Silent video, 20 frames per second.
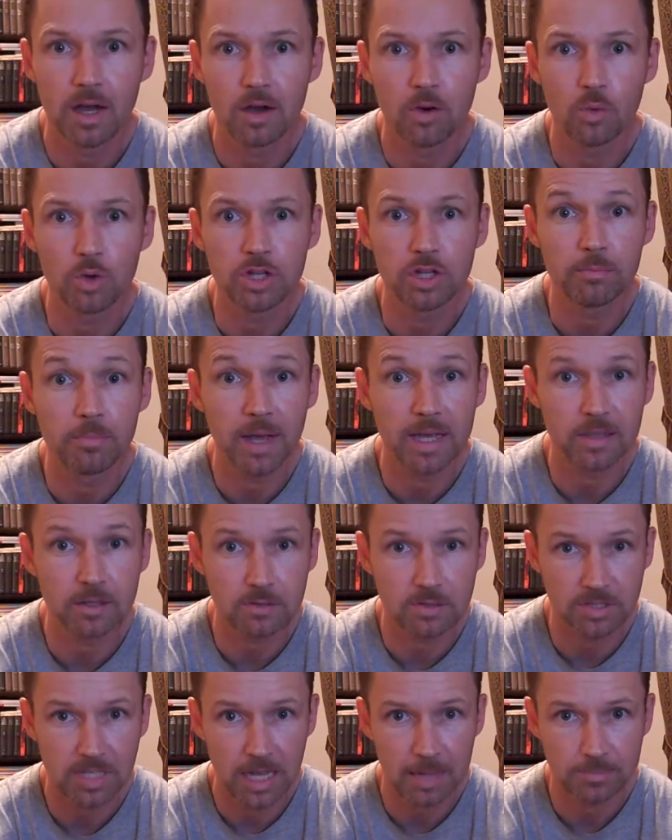when you make
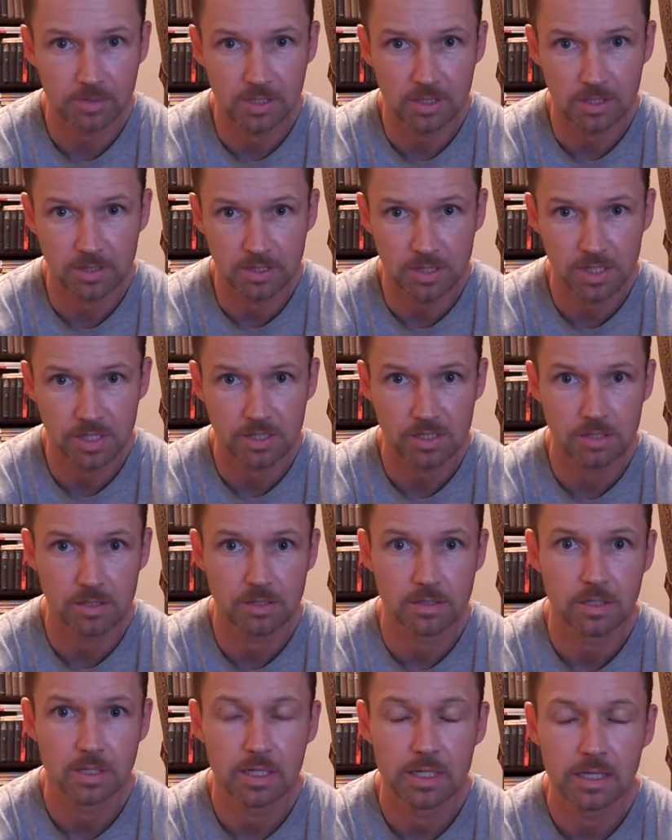those types of
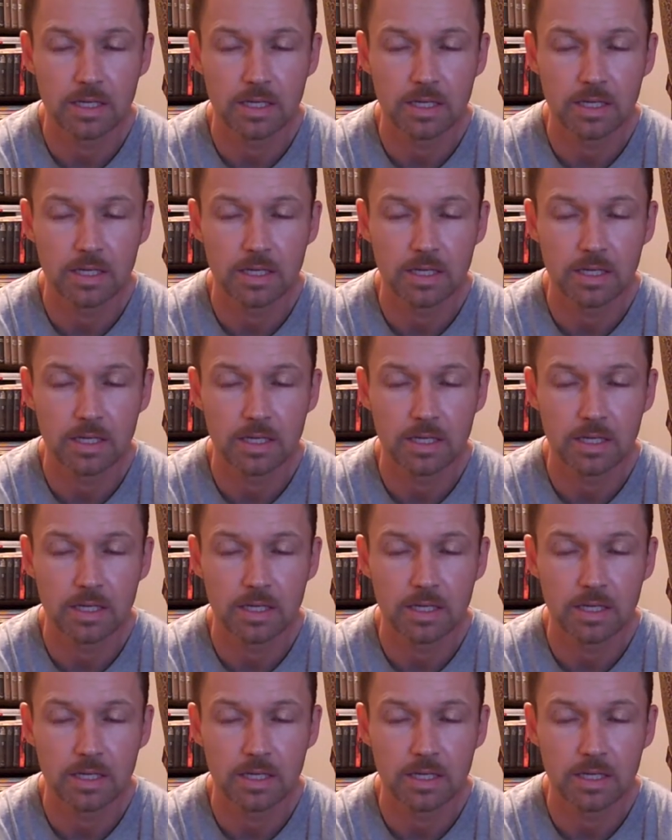decisions.